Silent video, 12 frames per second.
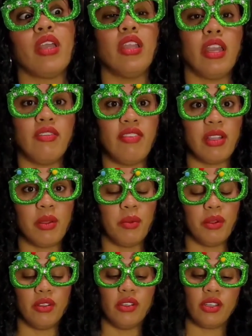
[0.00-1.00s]
not
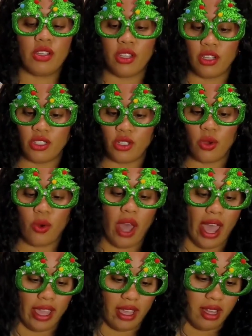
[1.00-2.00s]
available, so
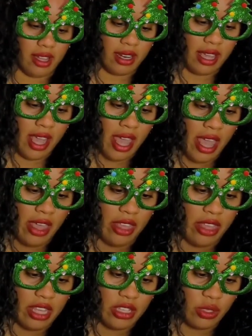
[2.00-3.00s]
I got
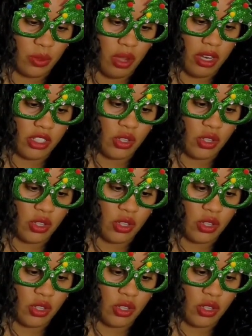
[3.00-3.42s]
this one.